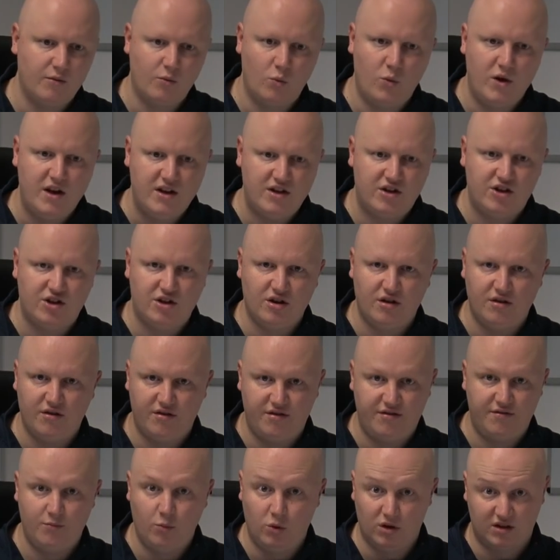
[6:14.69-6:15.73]
which
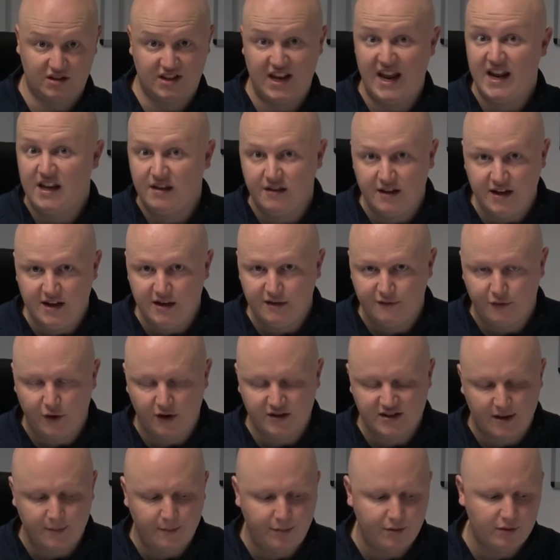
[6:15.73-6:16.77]
will take these, for
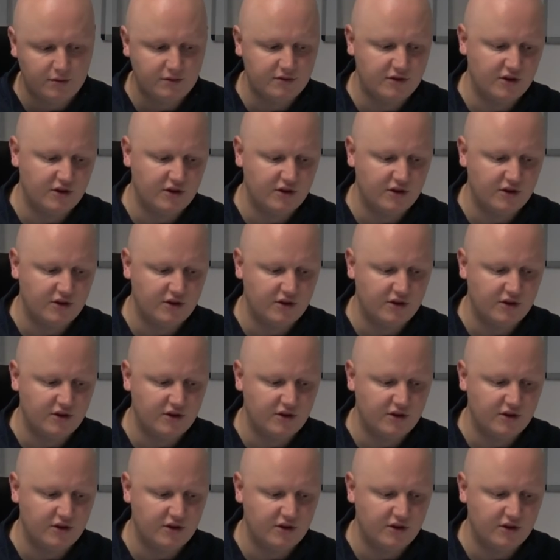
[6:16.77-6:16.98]
example?